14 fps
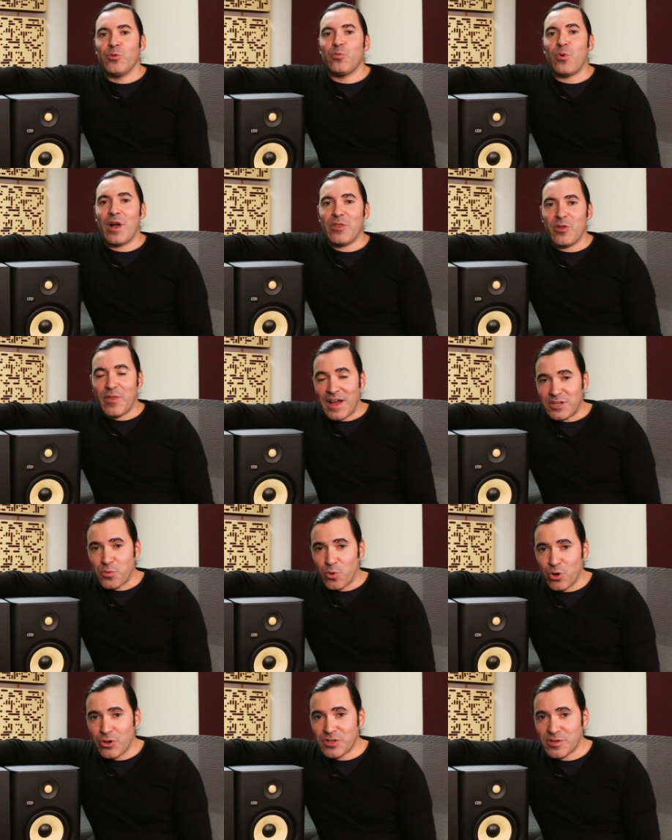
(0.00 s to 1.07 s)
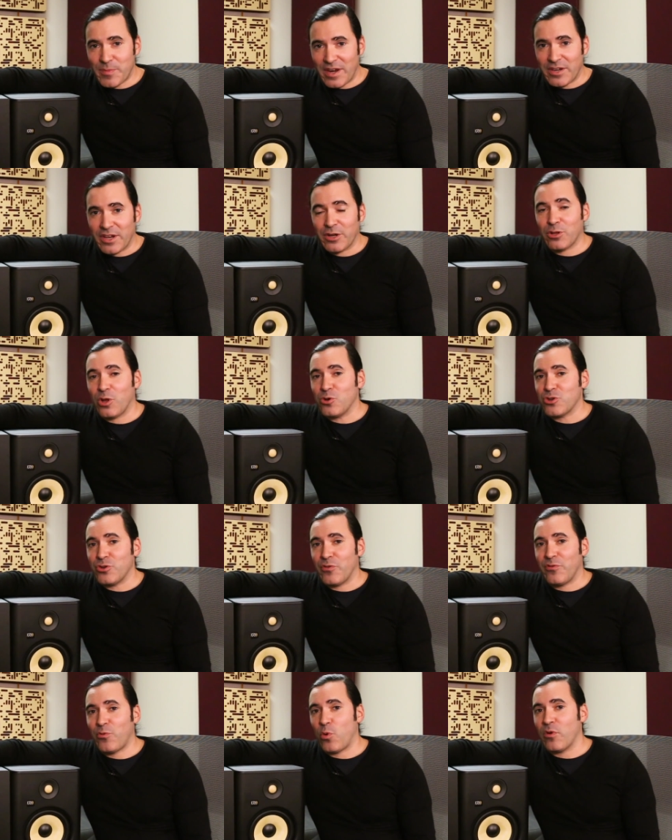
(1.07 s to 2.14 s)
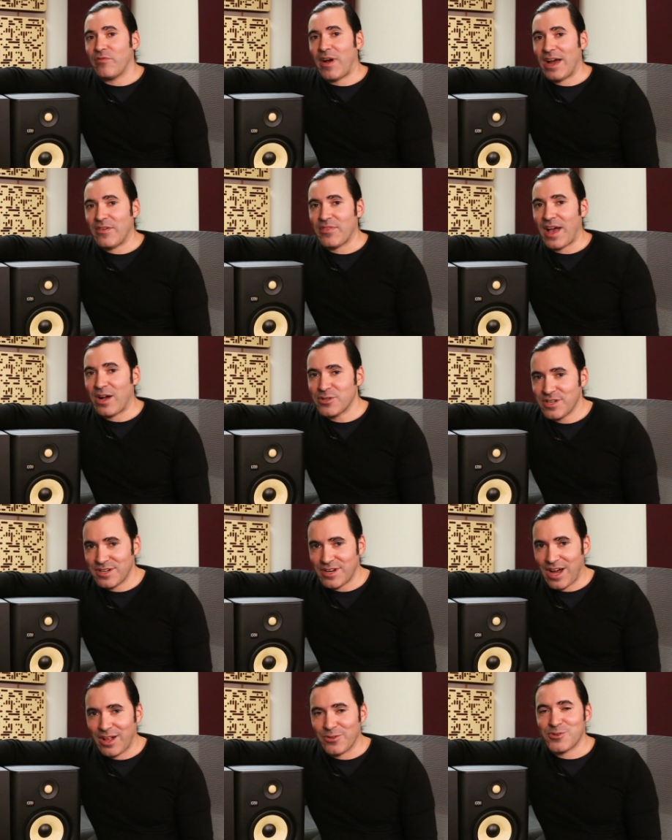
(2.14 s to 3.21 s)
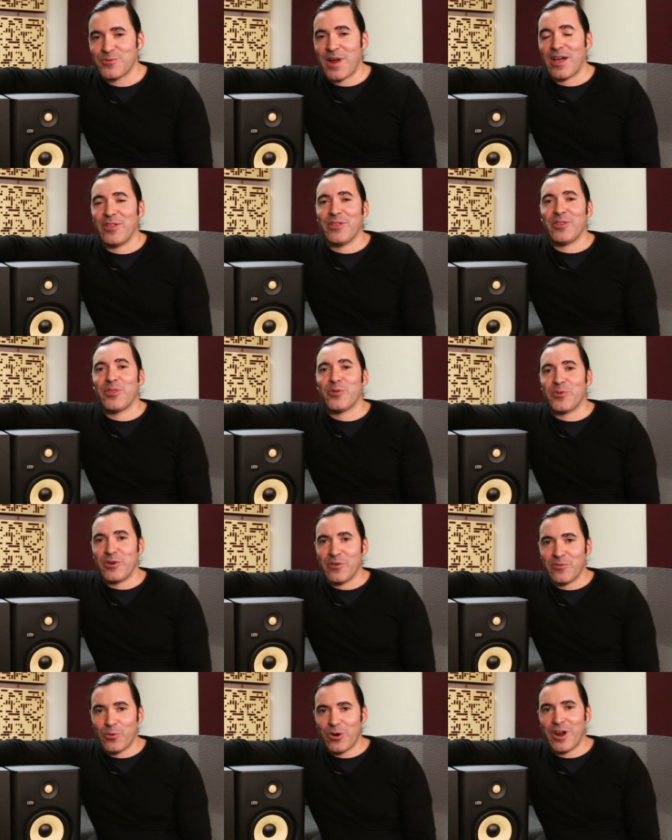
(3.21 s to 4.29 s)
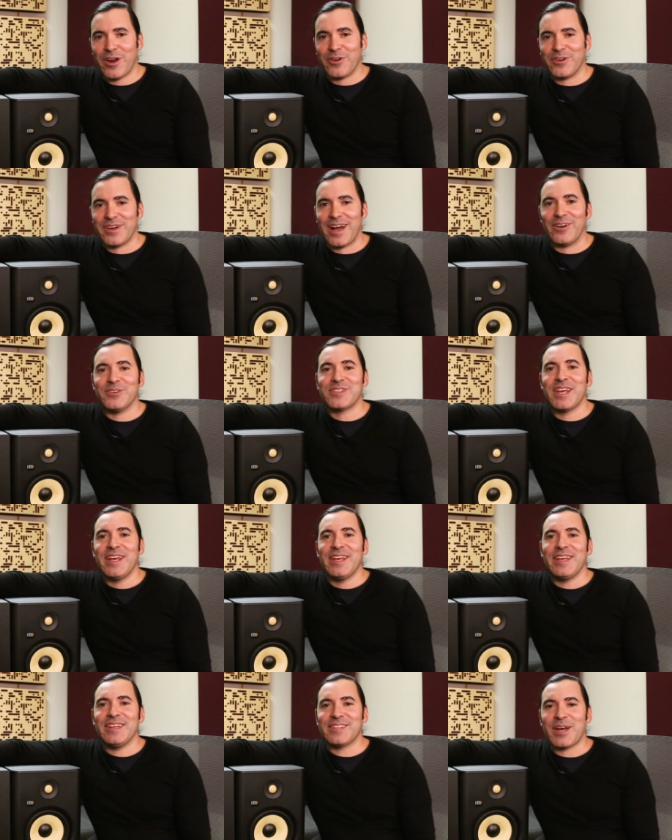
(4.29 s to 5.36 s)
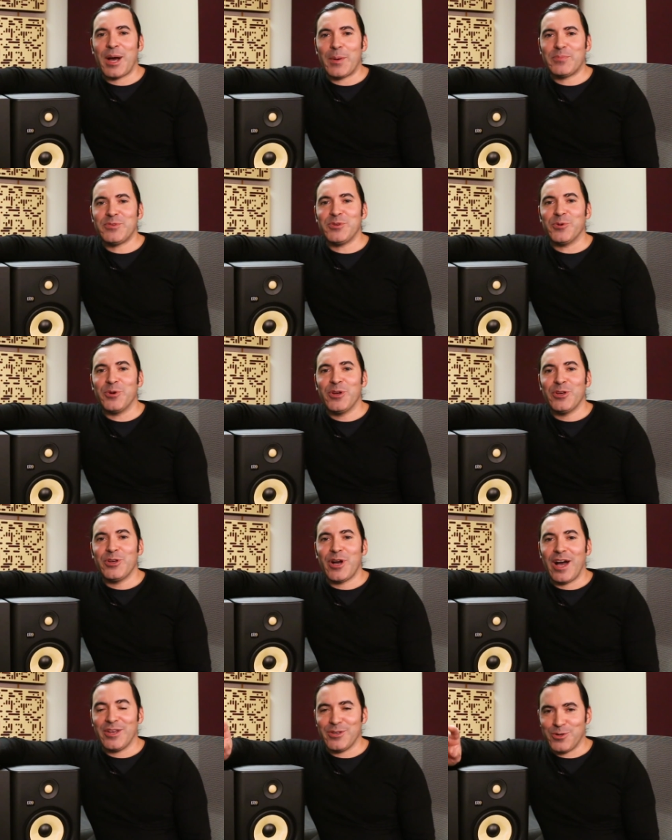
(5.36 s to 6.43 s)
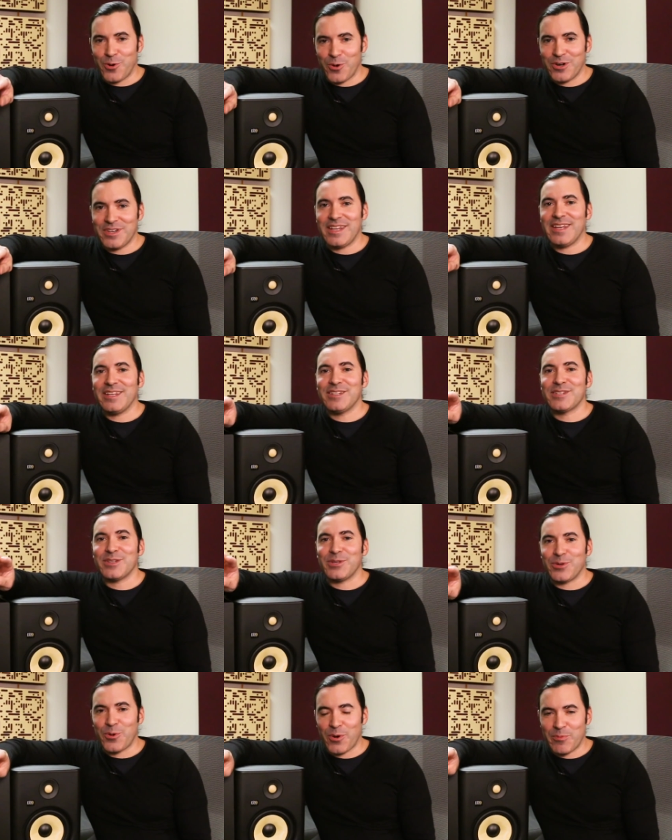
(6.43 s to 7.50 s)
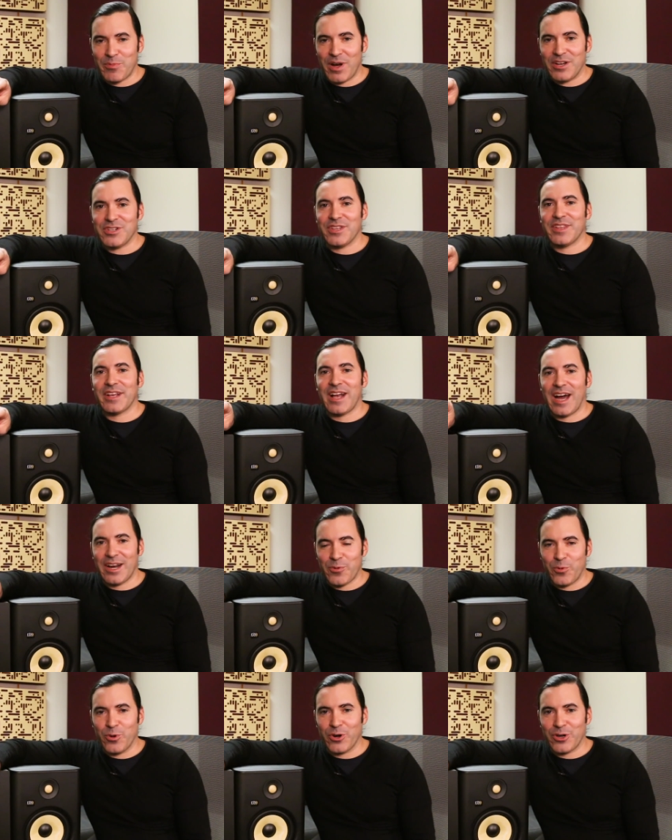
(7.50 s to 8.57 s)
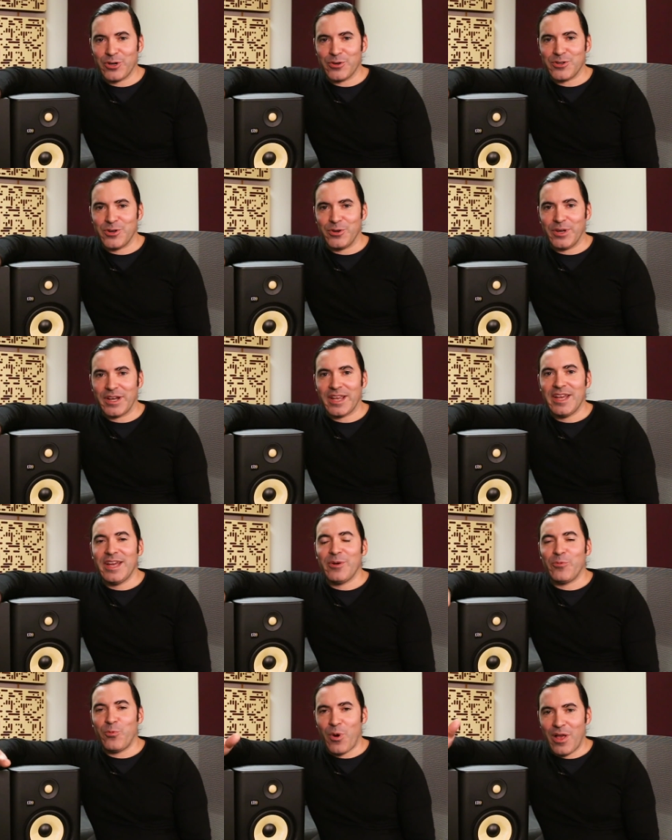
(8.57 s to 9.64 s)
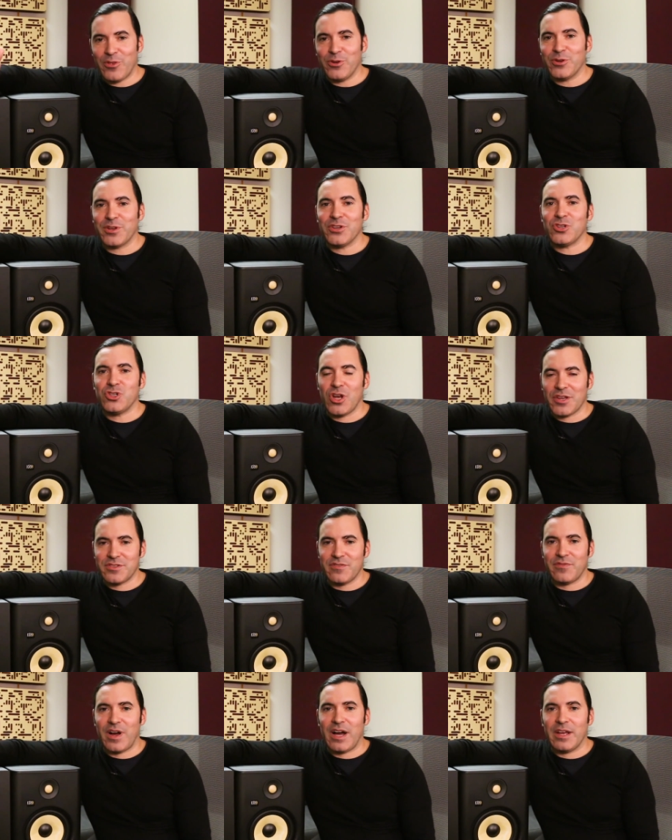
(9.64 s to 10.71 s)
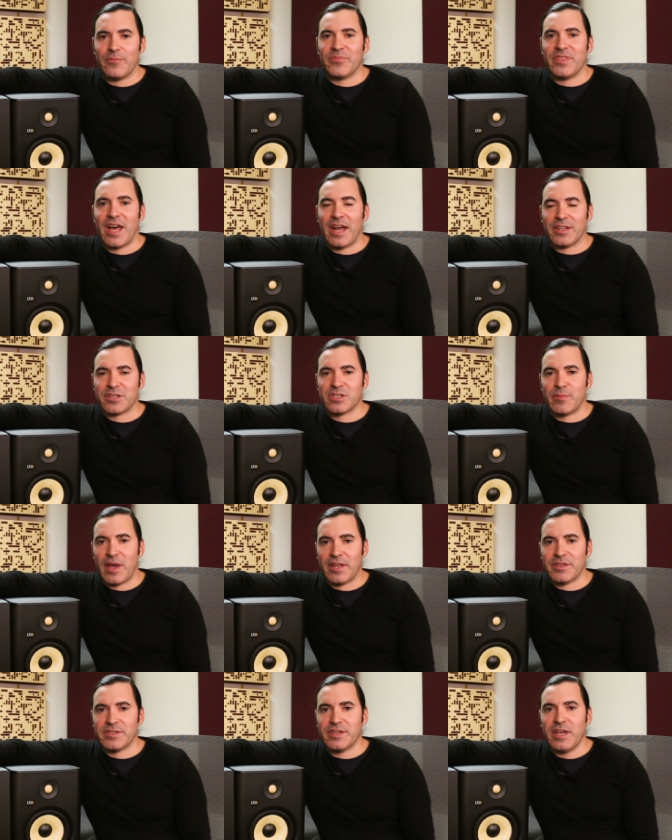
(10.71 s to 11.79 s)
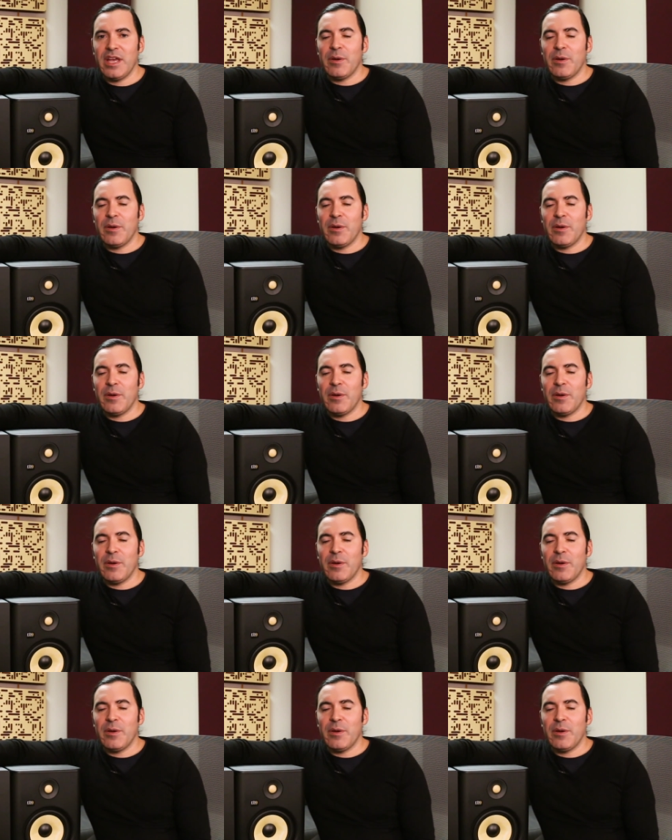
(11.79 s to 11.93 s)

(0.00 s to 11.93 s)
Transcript: Whether that's worth spending closer to four or five thousand dollars rather than three or four hundred dollars is up to uh, your needs, your budget, the kind of work you're doing, whether you can justify that expense.